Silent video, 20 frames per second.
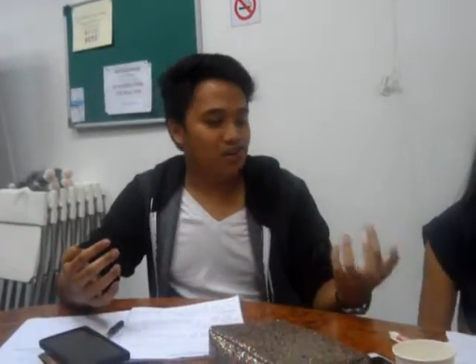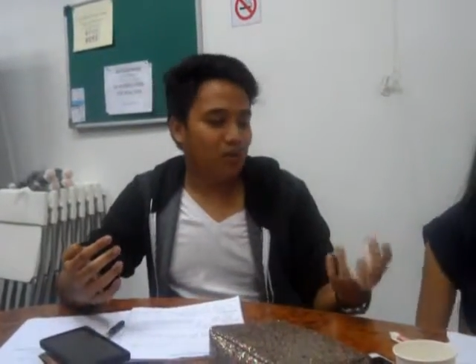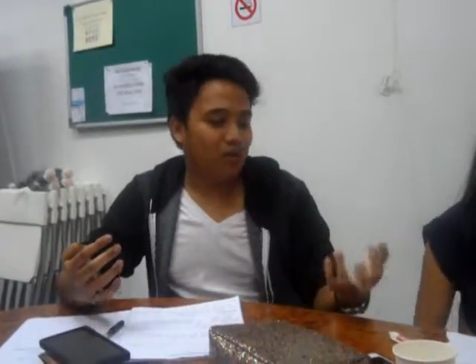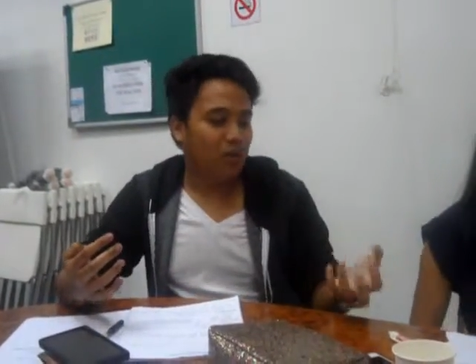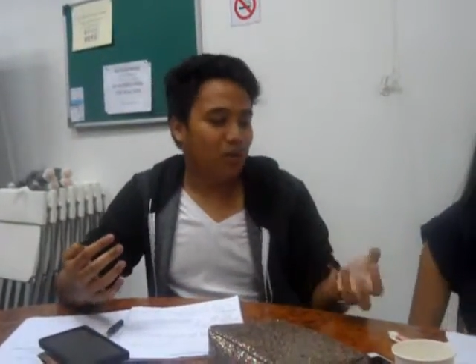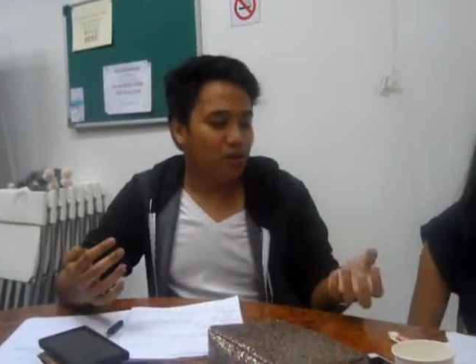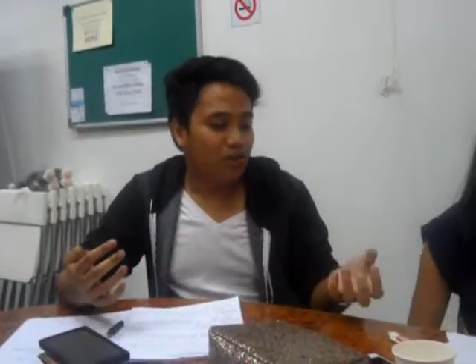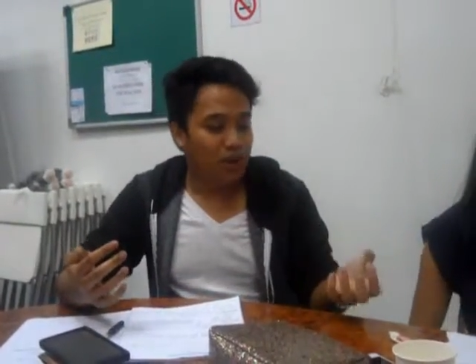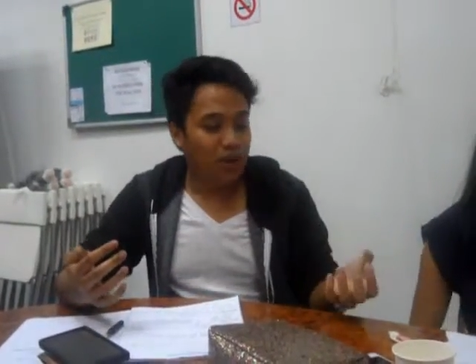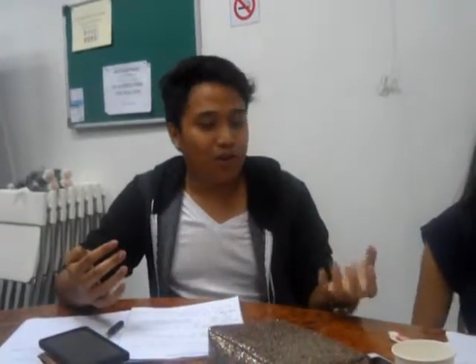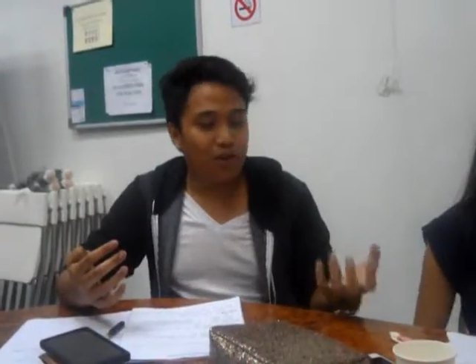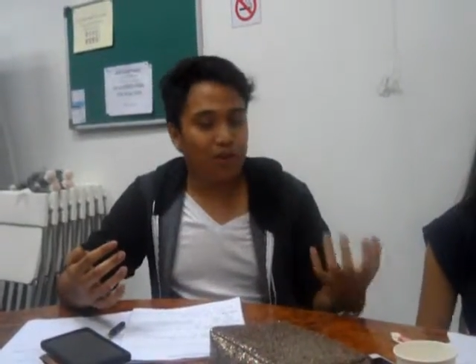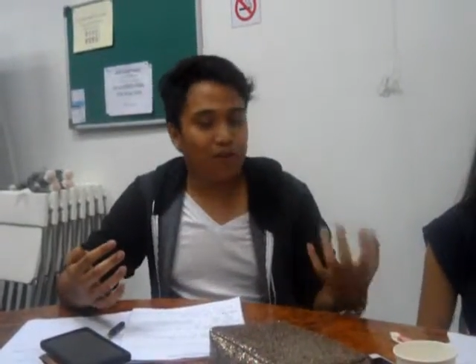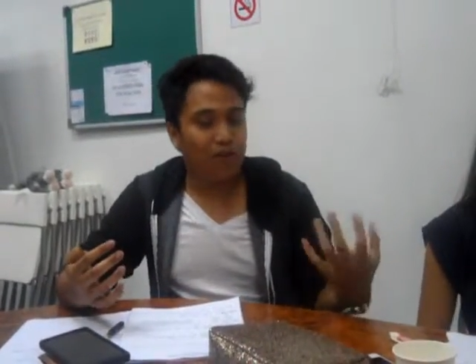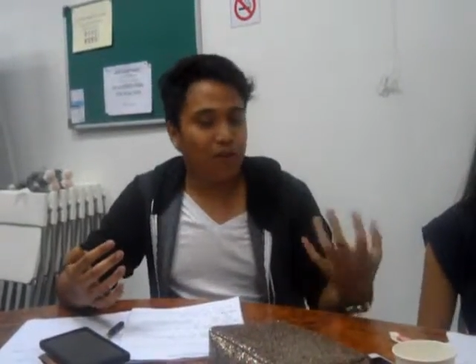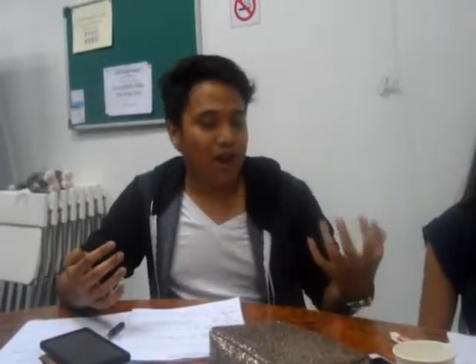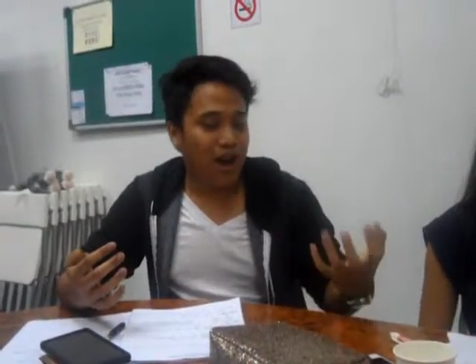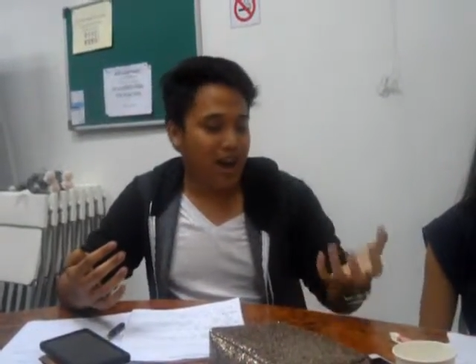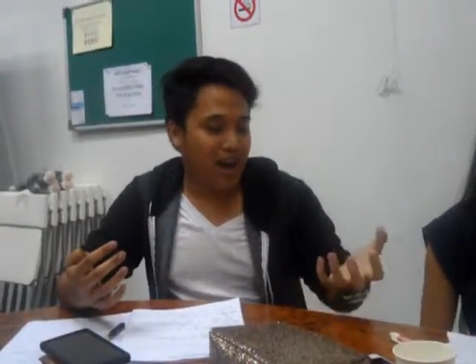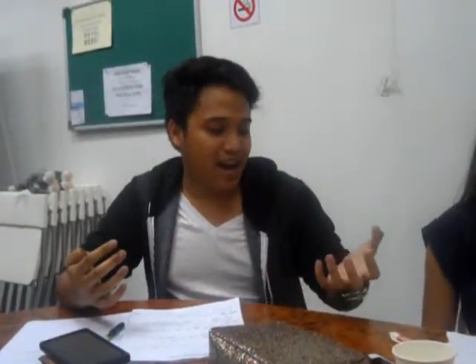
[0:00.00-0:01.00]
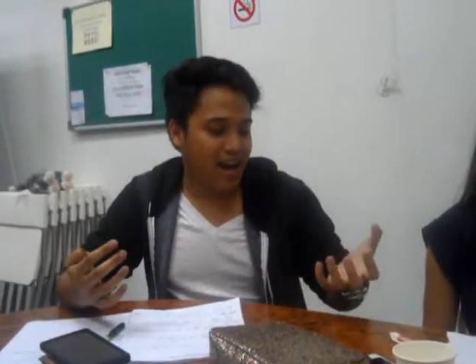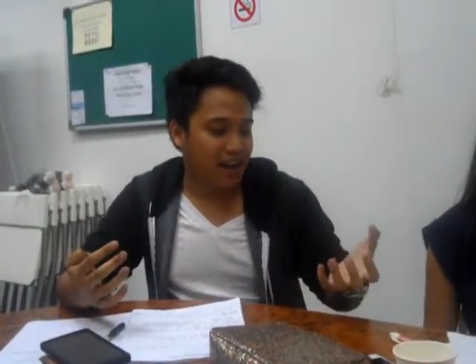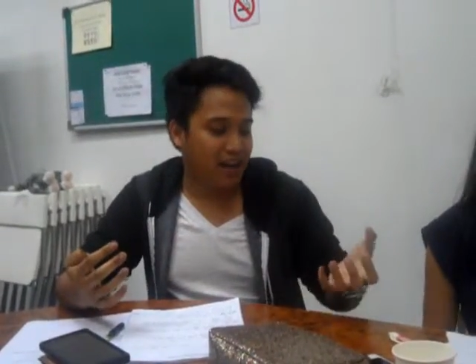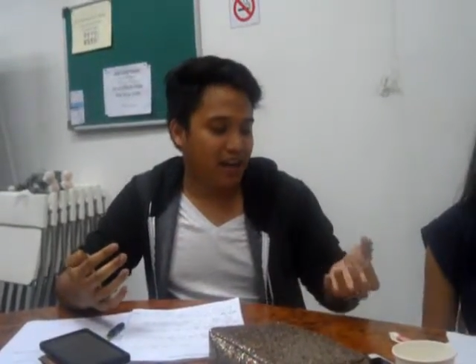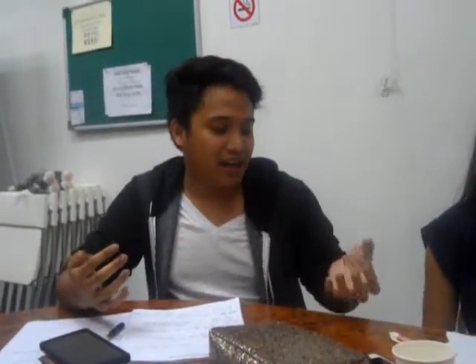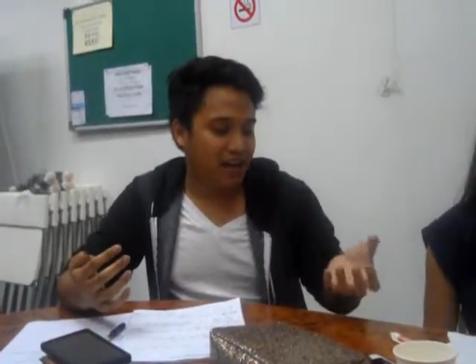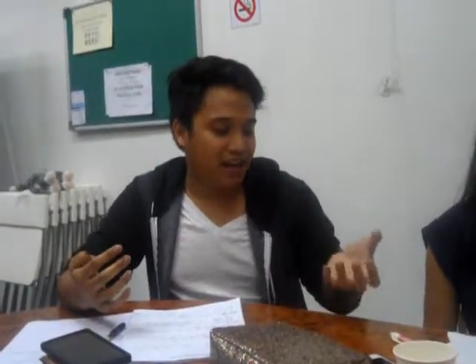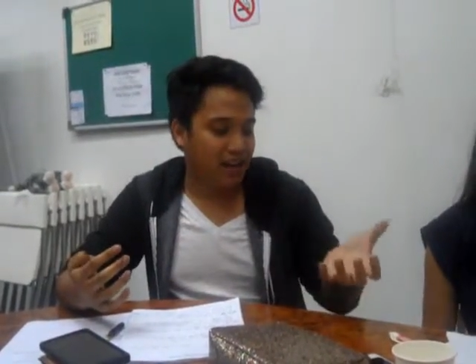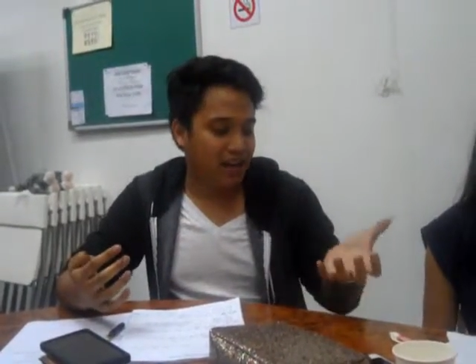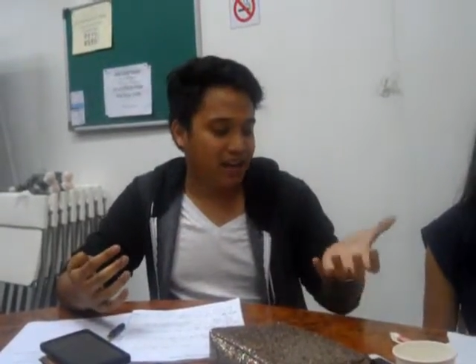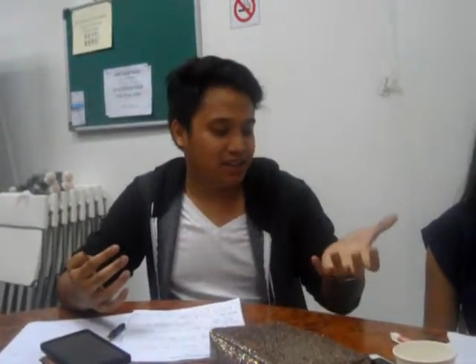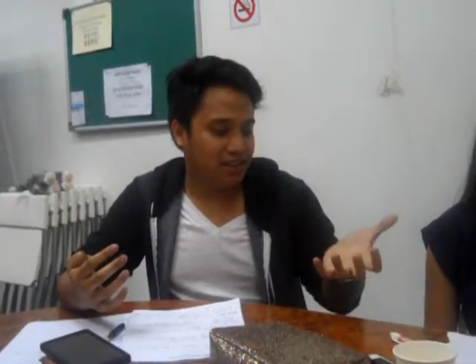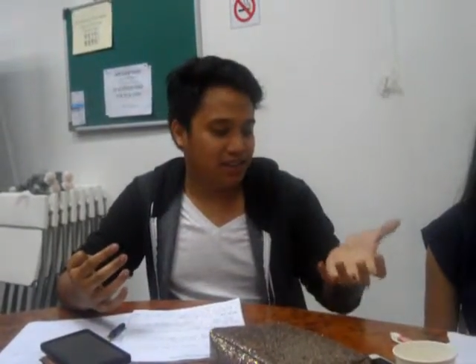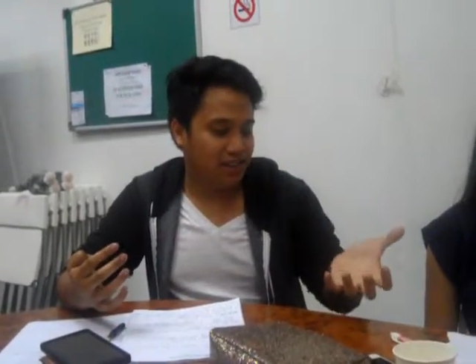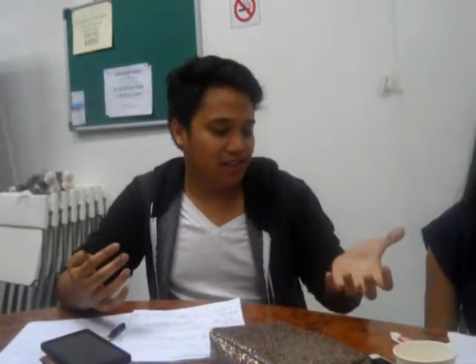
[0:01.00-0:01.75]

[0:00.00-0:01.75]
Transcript: So your hand in